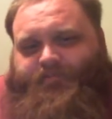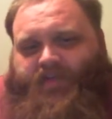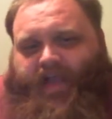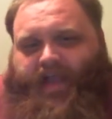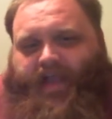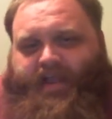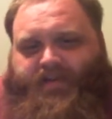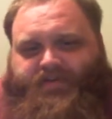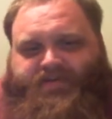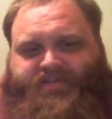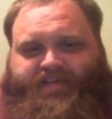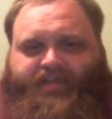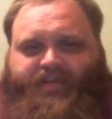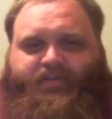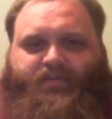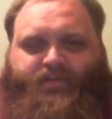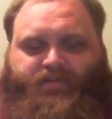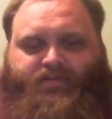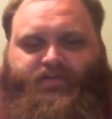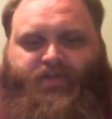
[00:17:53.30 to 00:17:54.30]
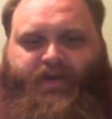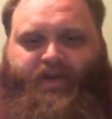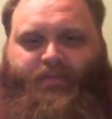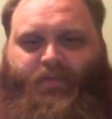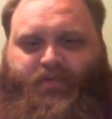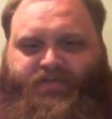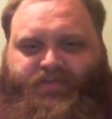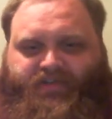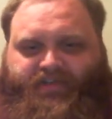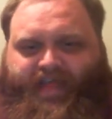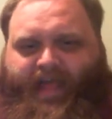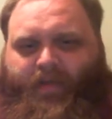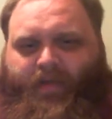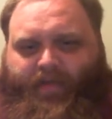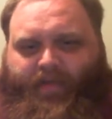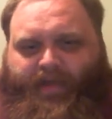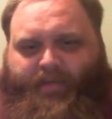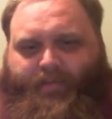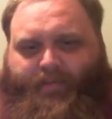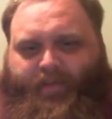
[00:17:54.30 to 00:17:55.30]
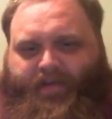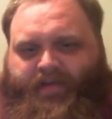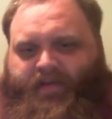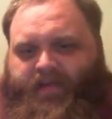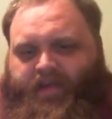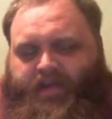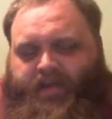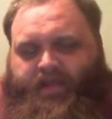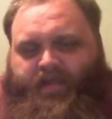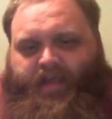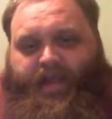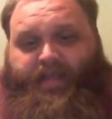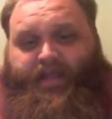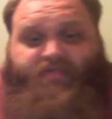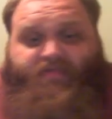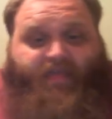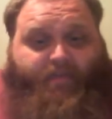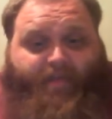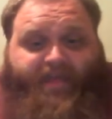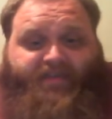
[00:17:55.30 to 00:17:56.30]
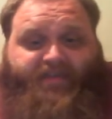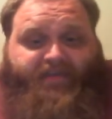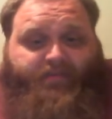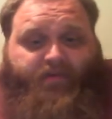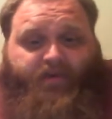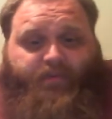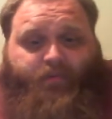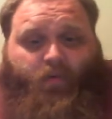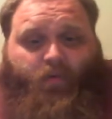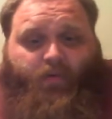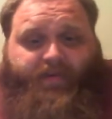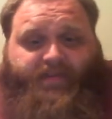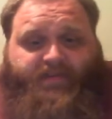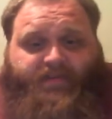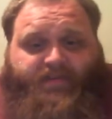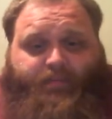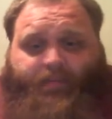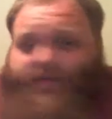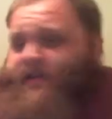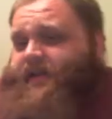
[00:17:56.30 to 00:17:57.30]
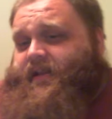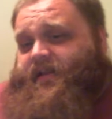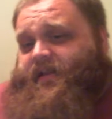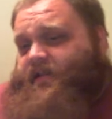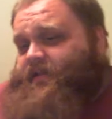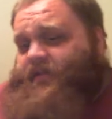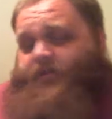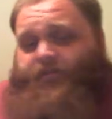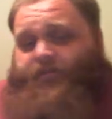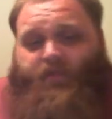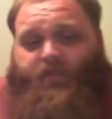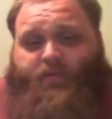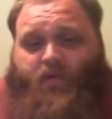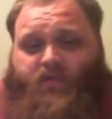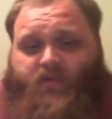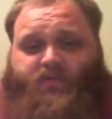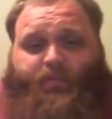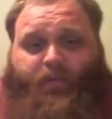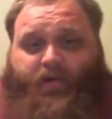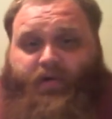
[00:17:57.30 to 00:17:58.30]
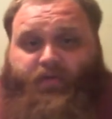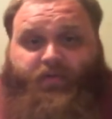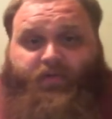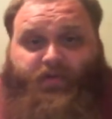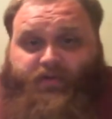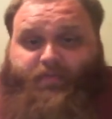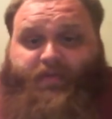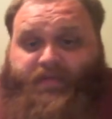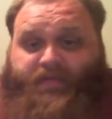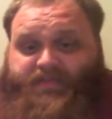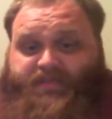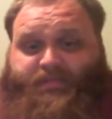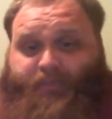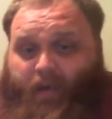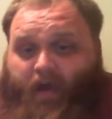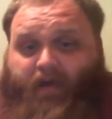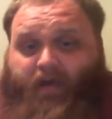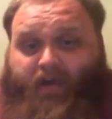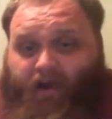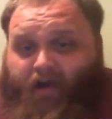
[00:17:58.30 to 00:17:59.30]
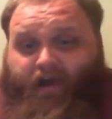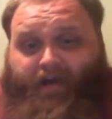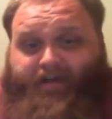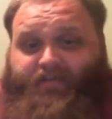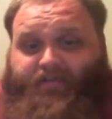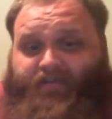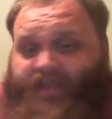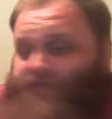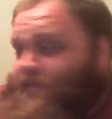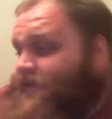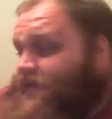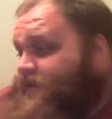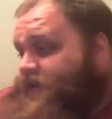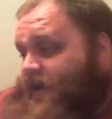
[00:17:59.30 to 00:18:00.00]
I understand that they're trying to push it that way, and they make some good points. But for the most part, they've been spot on. They've been